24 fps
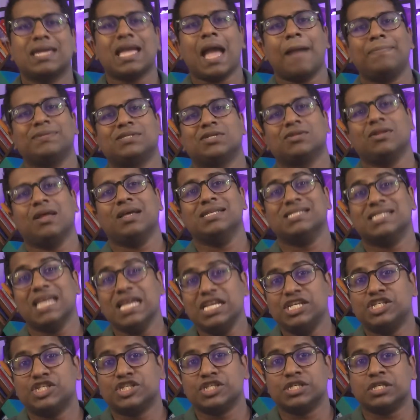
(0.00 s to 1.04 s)

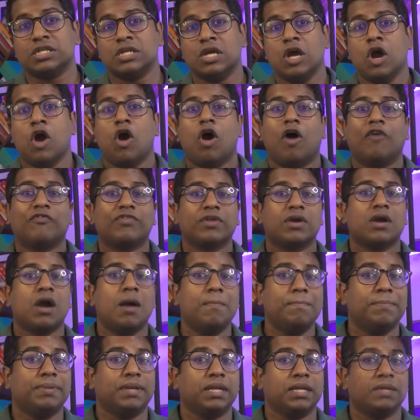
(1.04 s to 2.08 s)
capitalization of the
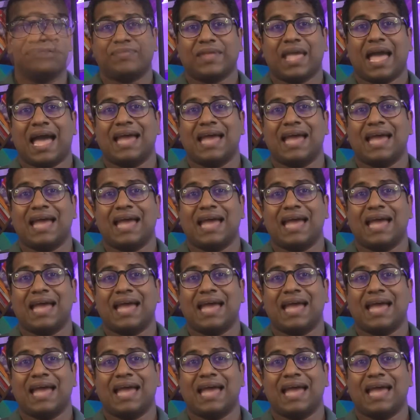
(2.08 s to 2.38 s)
company.